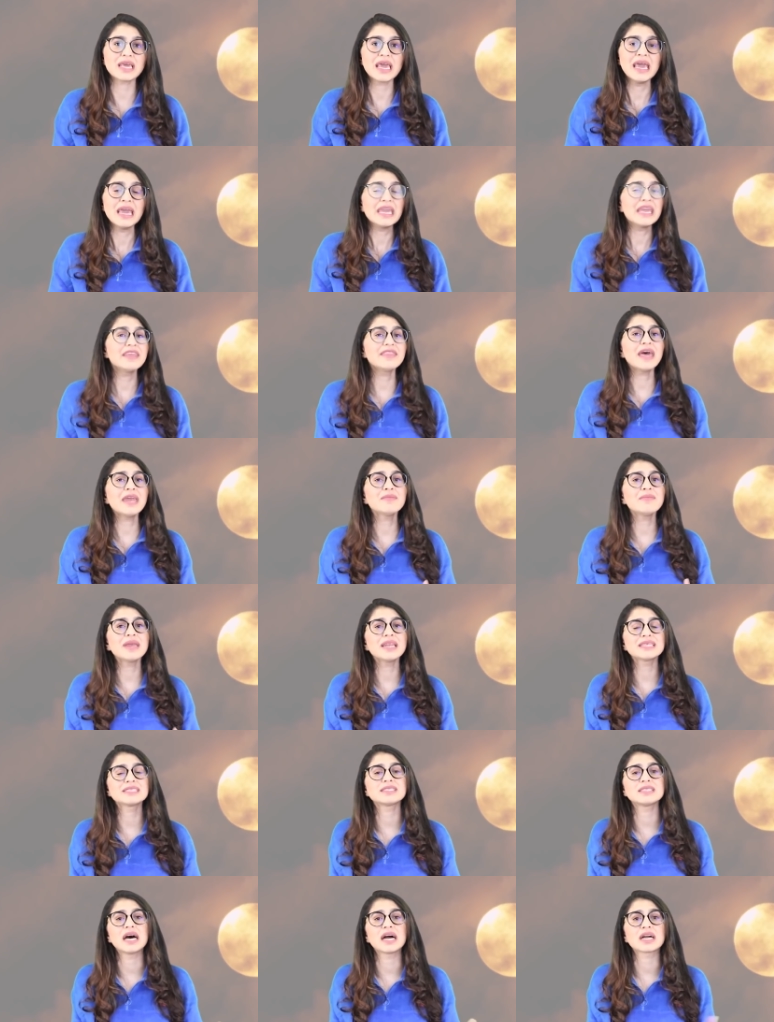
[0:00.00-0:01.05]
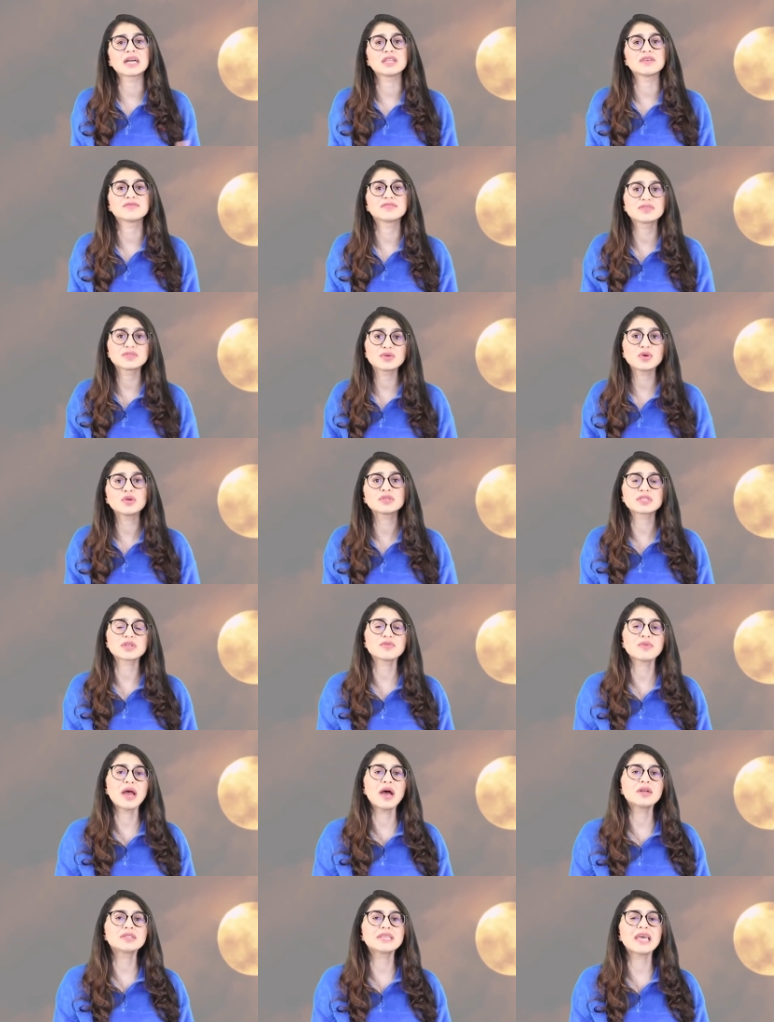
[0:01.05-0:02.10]
He then made a circle of salt
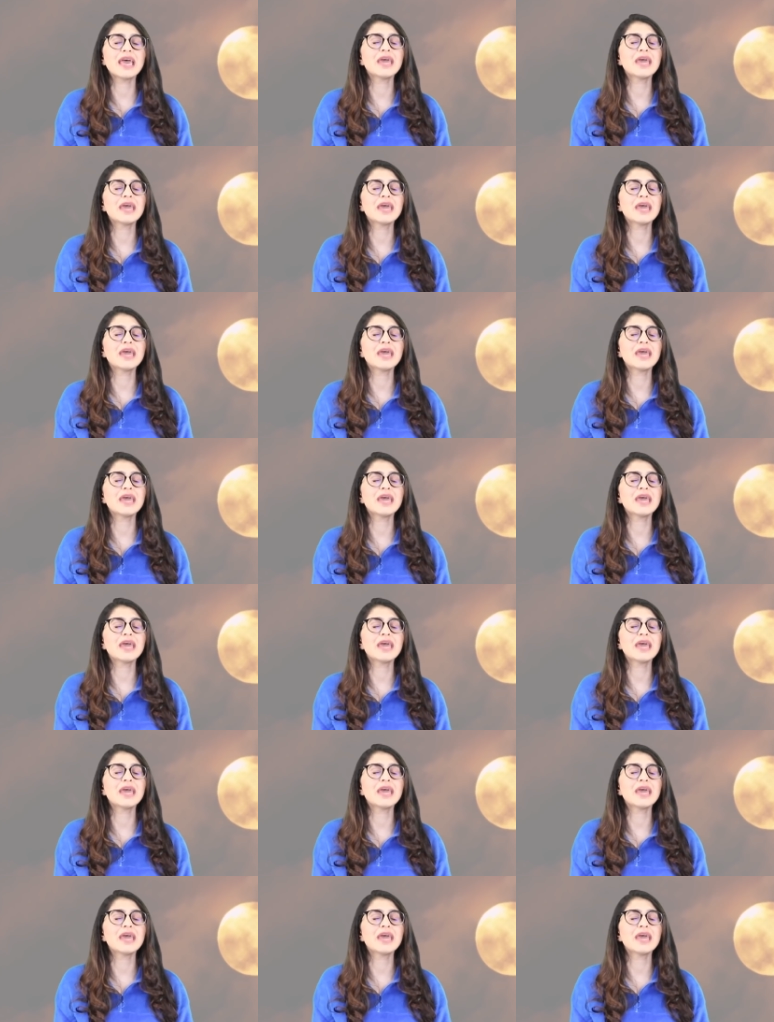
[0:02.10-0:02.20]
around